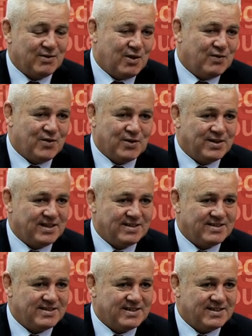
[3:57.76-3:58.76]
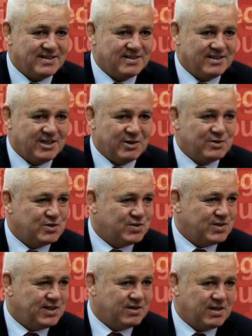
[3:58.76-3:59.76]
I find that you know,
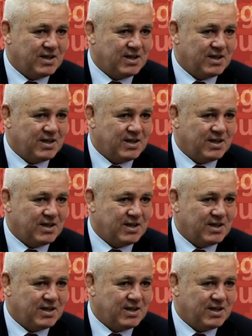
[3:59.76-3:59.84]
interesting,